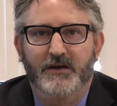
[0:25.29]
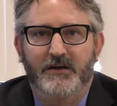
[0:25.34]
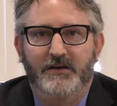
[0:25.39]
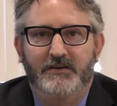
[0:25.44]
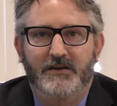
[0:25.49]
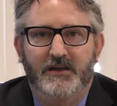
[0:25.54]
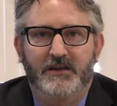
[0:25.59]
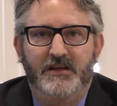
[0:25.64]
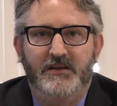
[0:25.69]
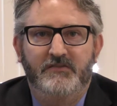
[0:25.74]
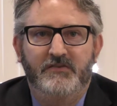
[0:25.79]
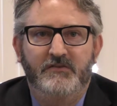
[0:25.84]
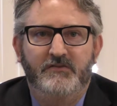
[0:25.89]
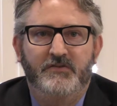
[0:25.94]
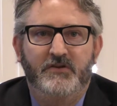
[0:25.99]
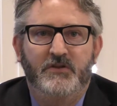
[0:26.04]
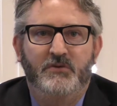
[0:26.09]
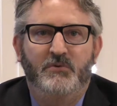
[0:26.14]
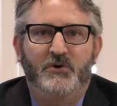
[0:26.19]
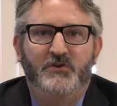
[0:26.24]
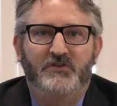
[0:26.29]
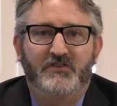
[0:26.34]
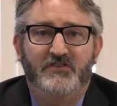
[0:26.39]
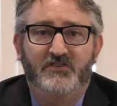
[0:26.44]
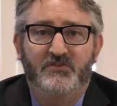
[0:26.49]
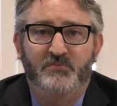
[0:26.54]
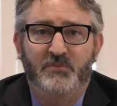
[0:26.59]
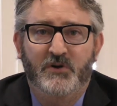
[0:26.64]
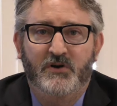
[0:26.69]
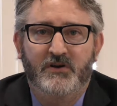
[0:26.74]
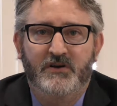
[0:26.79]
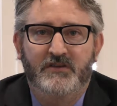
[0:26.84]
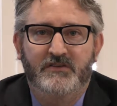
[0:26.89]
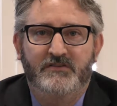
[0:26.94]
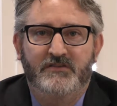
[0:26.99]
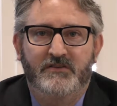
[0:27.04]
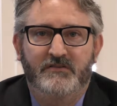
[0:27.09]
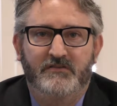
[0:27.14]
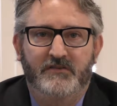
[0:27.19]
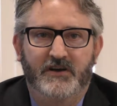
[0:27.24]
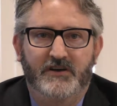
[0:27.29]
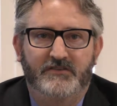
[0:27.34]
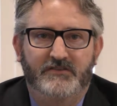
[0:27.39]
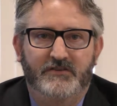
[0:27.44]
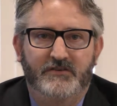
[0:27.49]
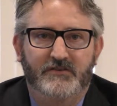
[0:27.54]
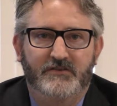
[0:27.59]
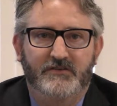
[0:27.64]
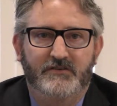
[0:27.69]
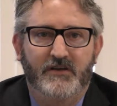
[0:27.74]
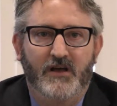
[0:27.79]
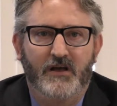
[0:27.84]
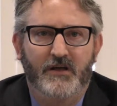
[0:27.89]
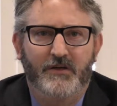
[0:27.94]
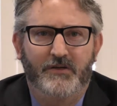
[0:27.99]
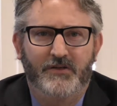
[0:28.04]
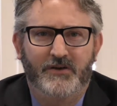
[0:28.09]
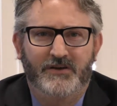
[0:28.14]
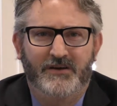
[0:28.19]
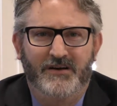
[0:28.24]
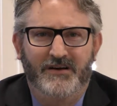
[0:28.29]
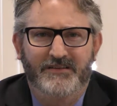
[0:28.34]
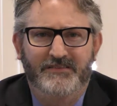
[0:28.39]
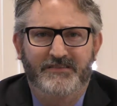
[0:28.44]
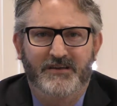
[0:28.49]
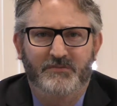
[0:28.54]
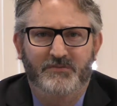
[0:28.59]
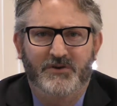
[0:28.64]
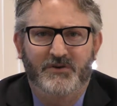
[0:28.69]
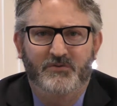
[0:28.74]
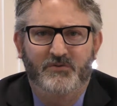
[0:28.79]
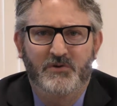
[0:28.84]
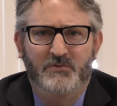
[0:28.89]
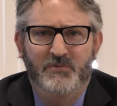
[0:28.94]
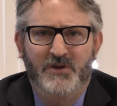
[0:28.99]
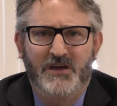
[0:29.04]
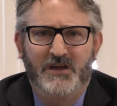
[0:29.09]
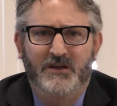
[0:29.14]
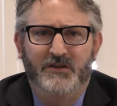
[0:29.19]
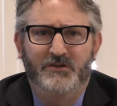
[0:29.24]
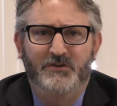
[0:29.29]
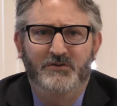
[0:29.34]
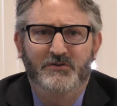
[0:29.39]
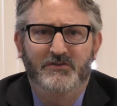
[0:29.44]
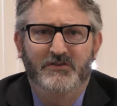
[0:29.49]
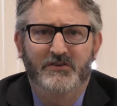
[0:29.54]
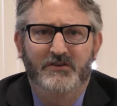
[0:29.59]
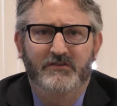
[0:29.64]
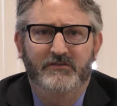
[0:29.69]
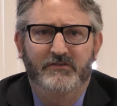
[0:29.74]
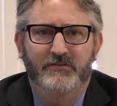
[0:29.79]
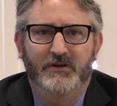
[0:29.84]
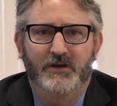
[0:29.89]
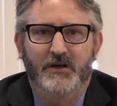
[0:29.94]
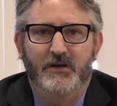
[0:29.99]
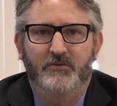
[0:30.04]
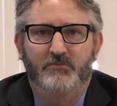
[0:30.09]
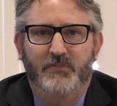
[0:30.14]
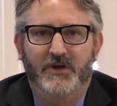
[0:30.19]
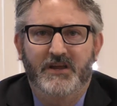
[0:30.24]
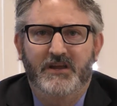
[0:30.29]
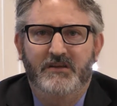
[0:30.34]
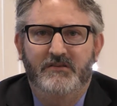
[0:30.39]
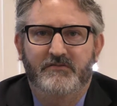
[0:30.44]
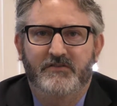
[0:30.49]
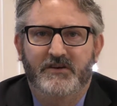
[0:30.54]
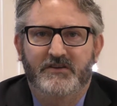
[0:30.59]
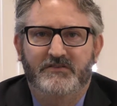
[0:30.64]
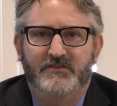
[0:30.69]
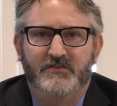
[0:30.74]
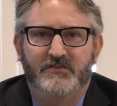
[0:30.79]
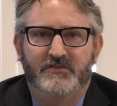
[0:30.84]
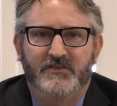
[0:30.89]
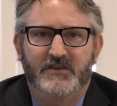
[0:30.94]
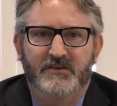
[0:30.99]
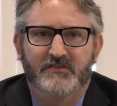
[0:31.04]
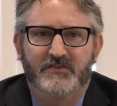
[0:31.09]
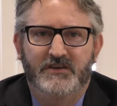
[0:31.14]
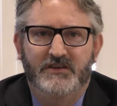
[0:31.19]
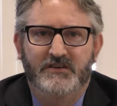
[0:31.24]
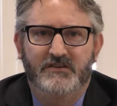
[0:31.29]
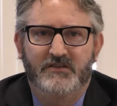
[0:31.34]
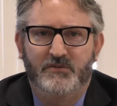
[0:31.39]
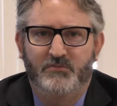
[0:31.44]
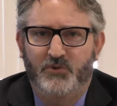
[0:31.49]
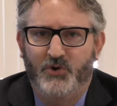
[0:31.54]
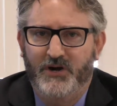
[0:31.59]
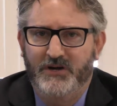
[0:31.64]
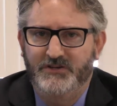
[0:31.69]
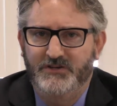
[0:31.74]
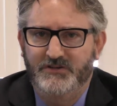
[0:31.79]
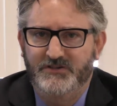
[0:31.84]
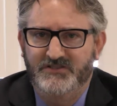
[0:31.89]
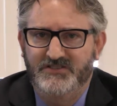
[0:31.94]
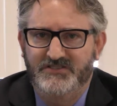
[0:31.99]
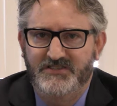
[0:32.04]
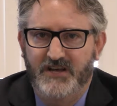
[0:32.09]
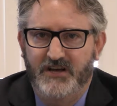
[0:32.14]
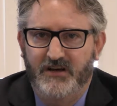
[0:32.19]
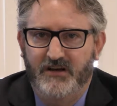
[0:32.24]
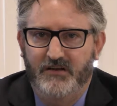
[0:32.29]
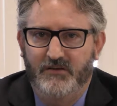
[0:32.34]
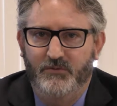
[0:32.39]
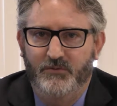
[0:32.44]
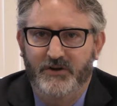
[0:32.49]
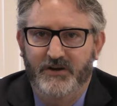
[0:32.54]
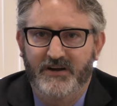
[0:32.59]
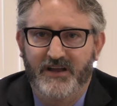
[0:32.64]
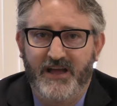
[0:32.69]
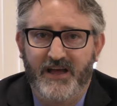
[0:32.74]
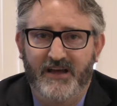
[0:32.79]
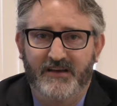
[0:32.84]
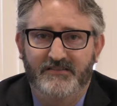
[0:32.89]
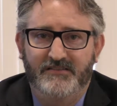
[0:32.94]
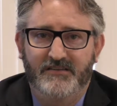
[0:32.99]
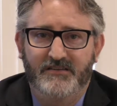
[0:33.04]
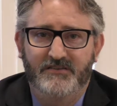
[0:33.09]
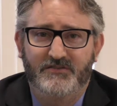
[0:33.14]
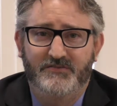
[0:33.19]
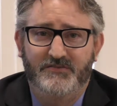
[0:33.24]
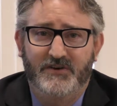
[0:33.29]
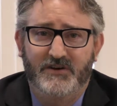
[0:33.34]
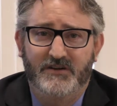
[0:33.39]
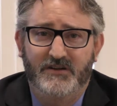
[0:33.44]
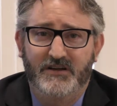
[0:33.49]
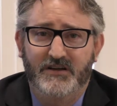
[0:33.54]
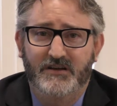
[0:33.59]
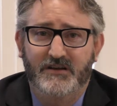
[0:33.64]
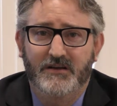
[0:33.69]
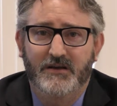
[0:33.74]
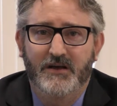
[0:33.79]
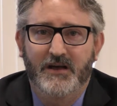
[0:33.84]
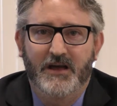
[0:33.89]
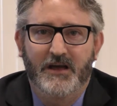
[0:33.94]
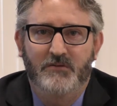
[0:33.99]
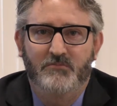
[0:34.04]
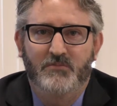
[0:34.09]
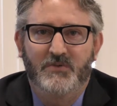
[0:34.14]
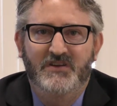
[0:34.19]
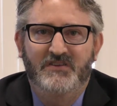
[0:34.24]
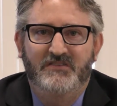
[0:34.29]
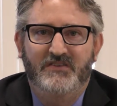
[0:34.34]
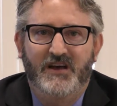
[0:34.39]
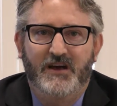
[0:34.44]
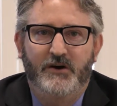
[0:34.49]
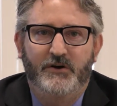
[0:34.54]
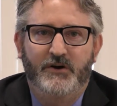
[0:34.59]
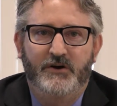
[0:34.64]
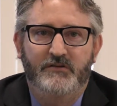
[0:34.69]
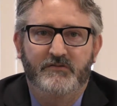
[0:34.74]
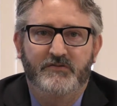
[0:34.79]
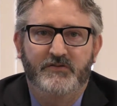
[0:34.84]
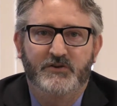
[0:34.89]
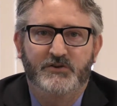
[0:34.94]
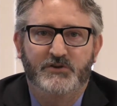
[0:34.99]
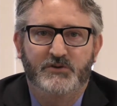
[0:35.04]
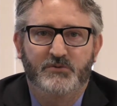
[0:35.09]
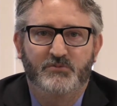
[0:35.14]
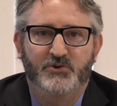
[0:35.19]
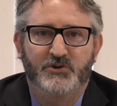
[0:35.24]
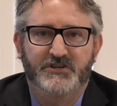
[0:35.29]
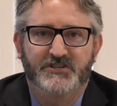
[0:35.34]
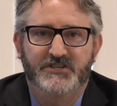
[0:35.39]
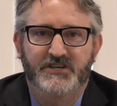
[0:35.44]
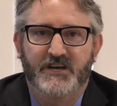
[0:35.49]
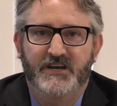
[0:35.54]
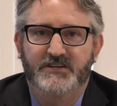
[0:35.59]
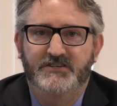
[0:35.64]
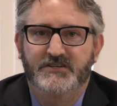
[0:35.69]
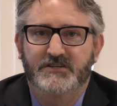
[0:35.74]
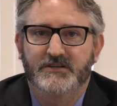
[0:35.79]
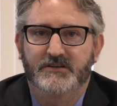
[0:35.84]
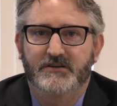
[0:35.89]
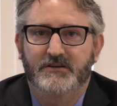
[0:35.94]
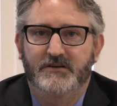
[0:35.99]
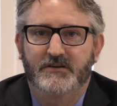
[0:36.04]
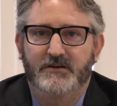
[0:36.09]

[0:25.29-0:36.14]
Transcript: Yet even for the most experienced investors, the concept can remain elusive. Many investors give in to the pressure to sell when an asset is falling and miss out on future appreciation.